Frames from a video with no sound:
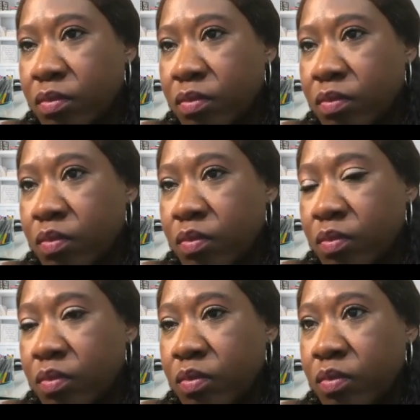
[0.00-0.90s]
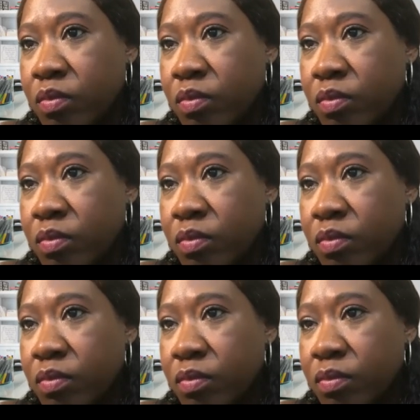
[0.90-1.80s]

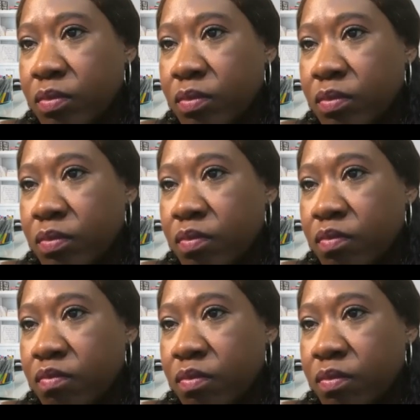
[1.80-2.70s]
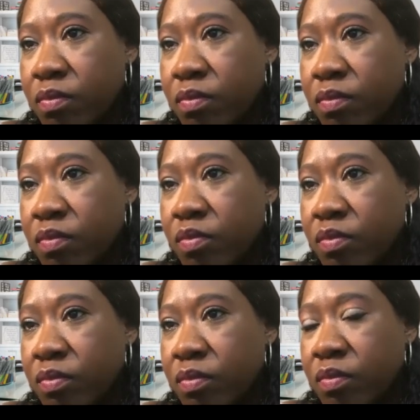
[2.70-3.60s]

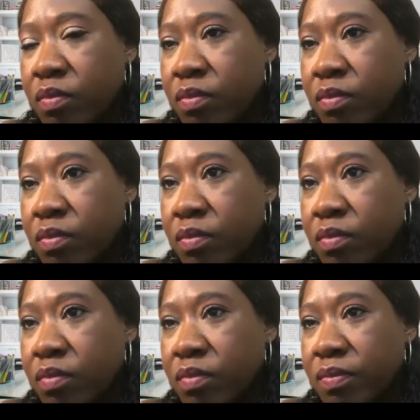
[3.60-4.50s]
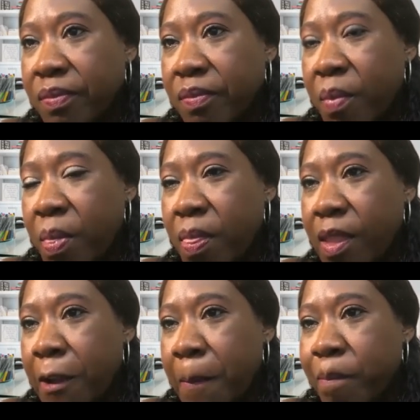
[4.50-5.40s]

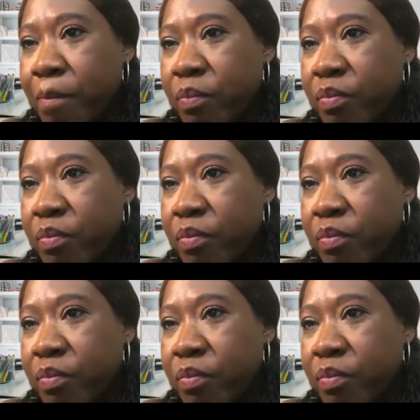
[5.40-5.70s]
(silent)